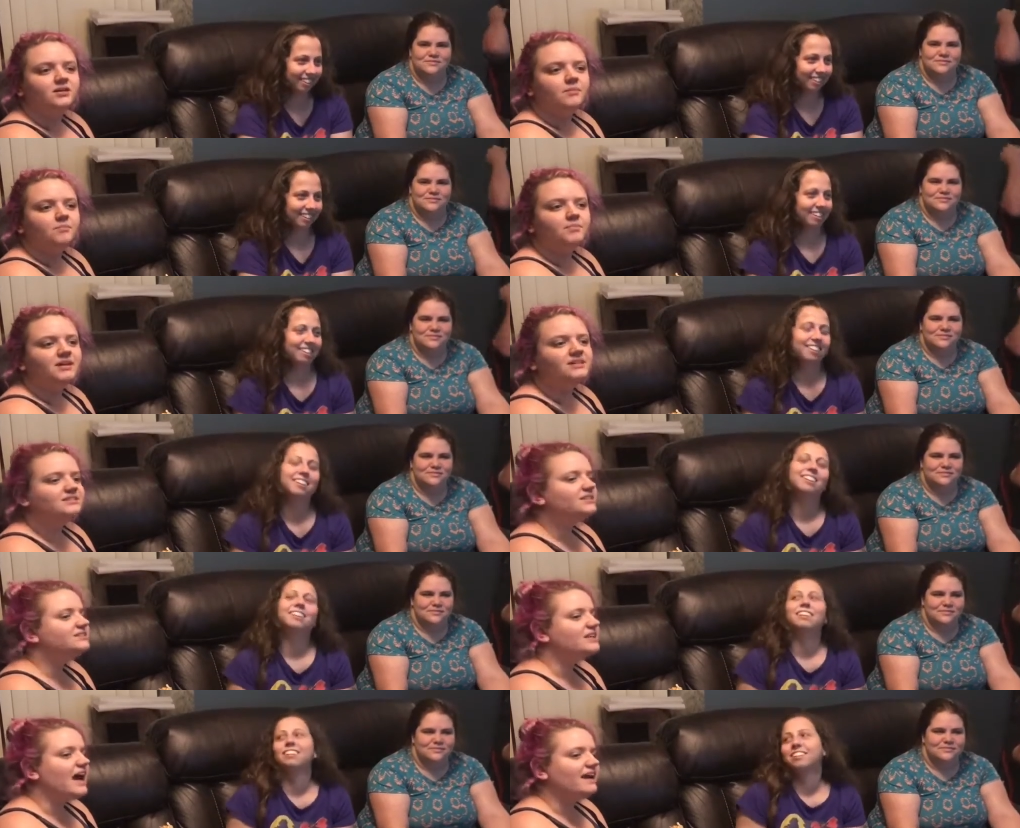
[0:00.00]
Speaker 1: because
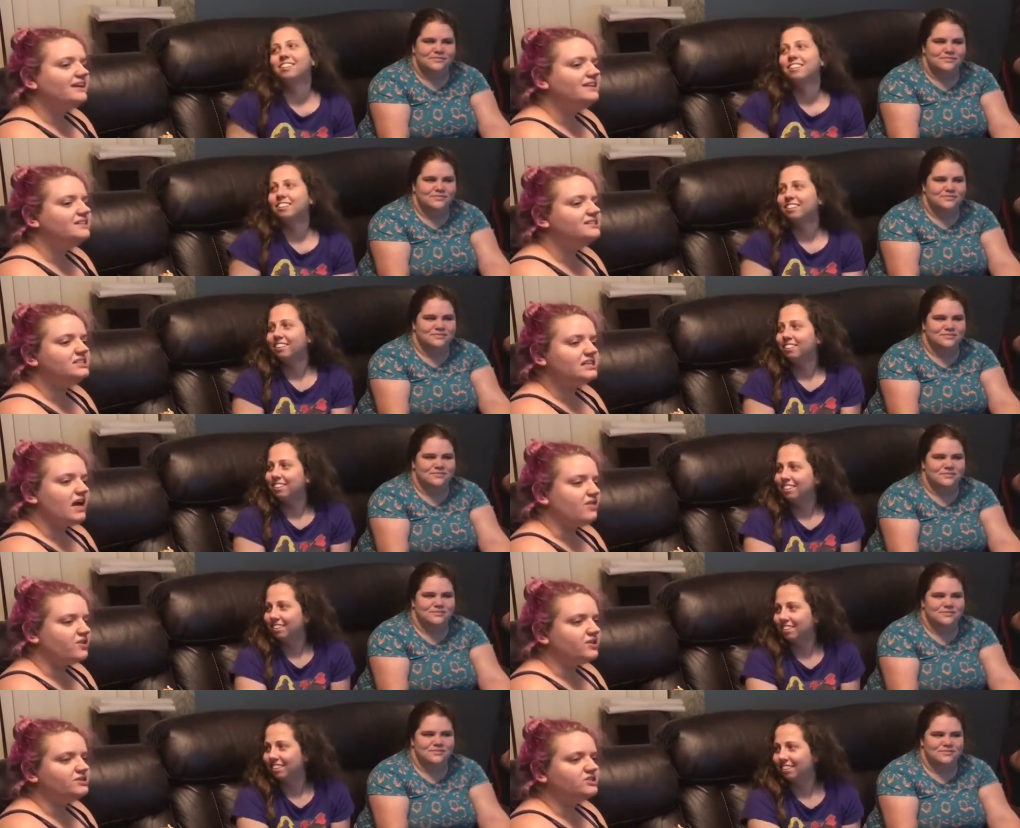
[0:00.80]
it's edited
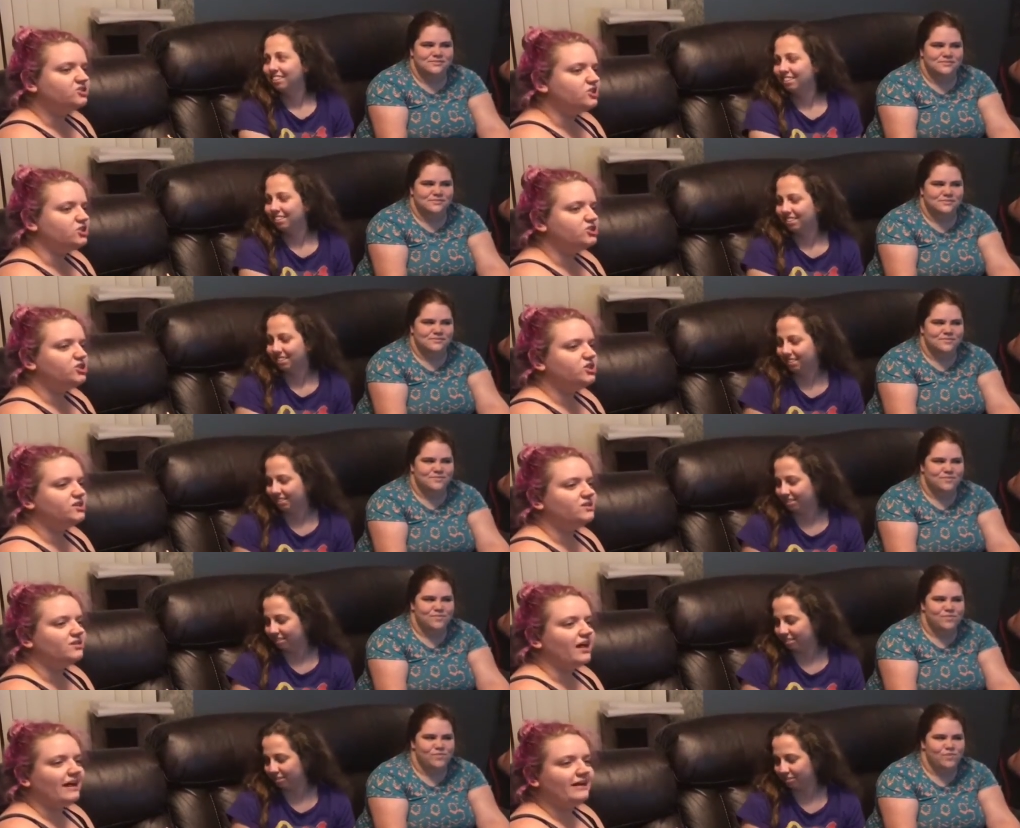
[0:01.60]
together in such
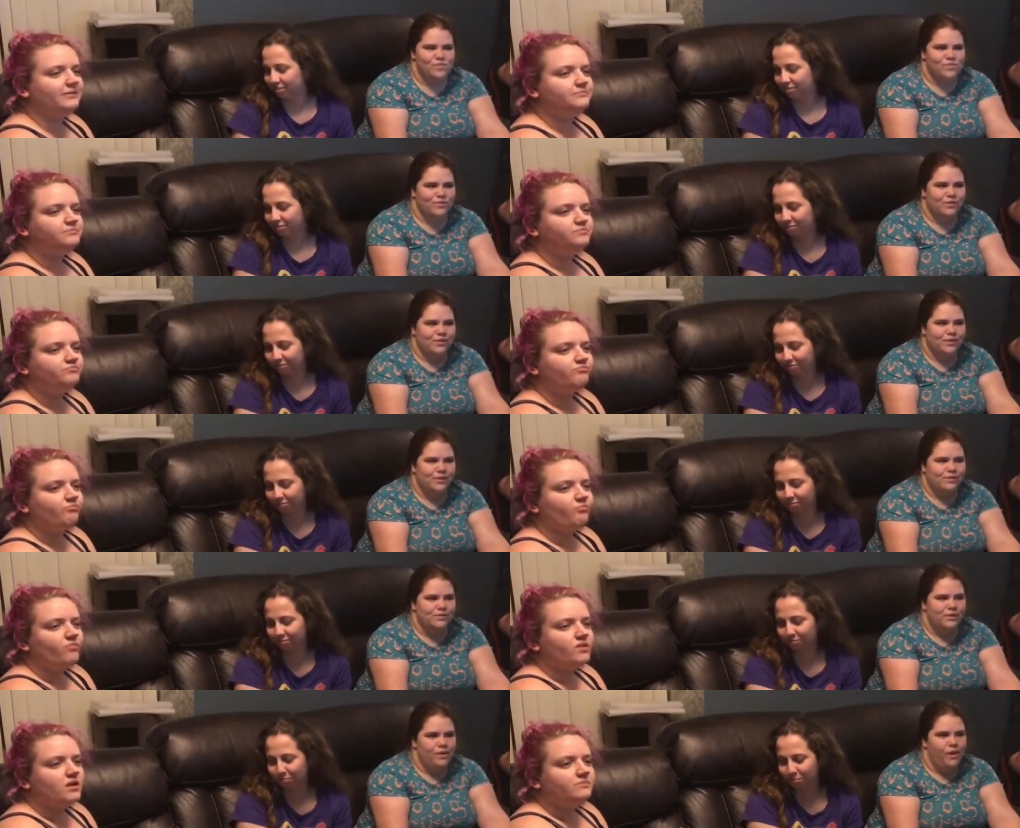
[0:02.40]
a like
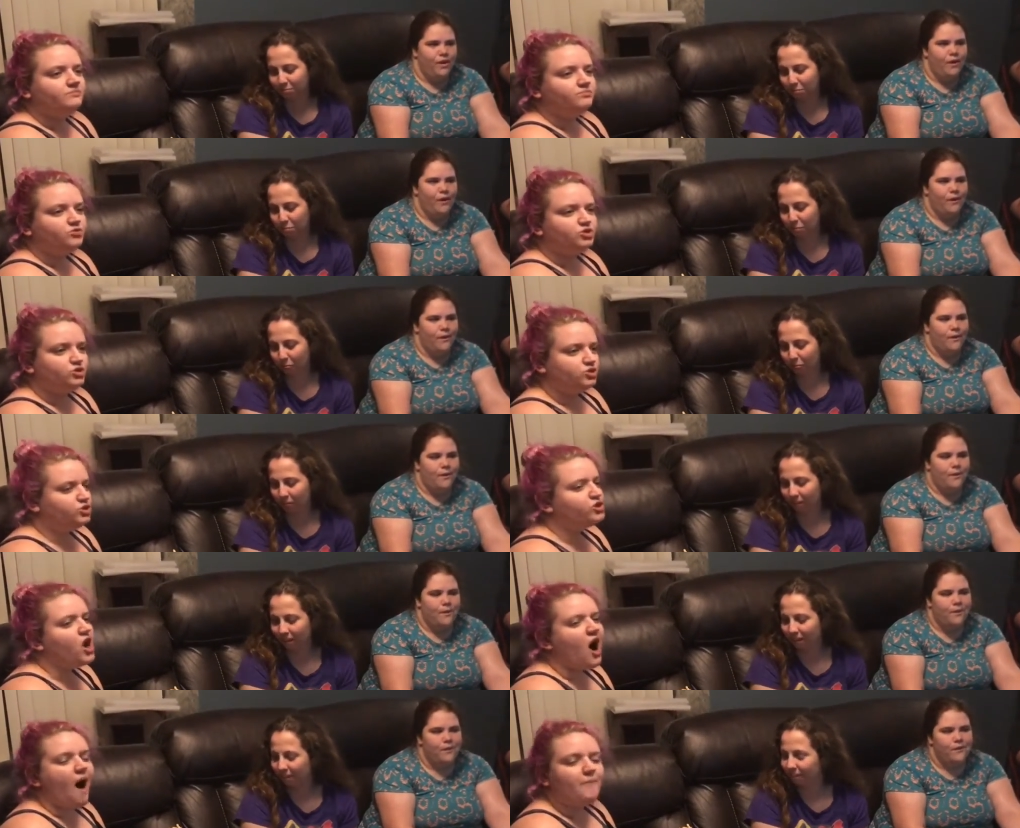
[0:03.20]

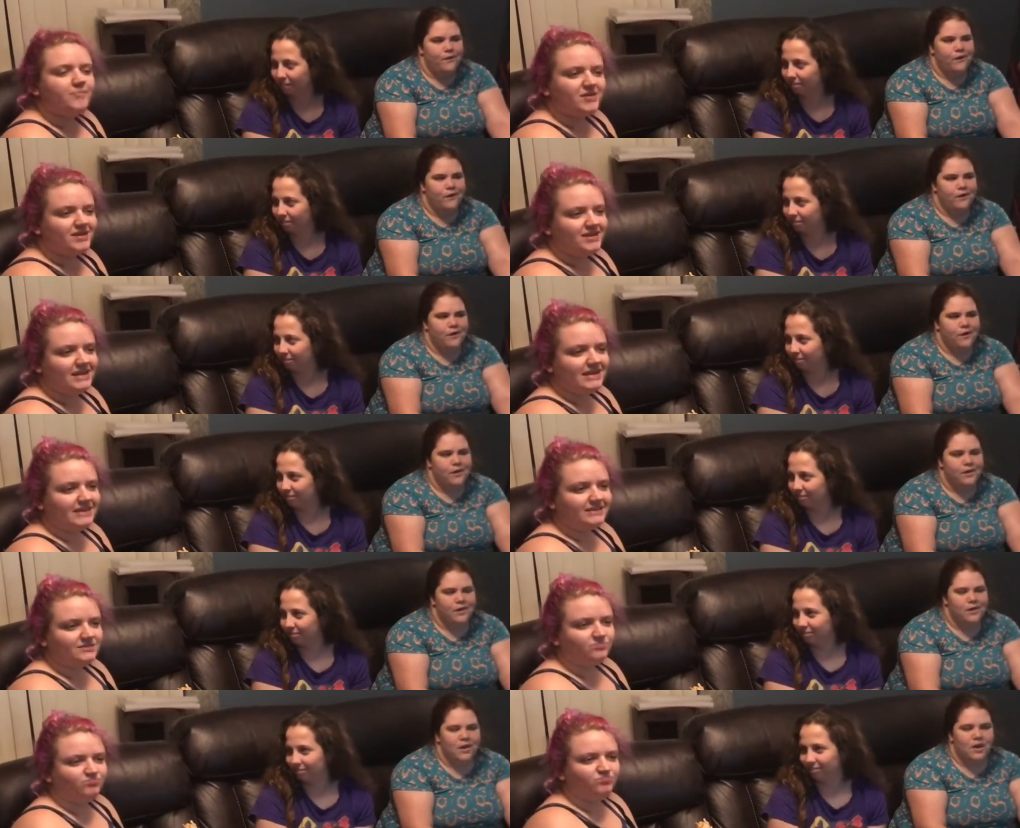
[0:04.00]
choppy,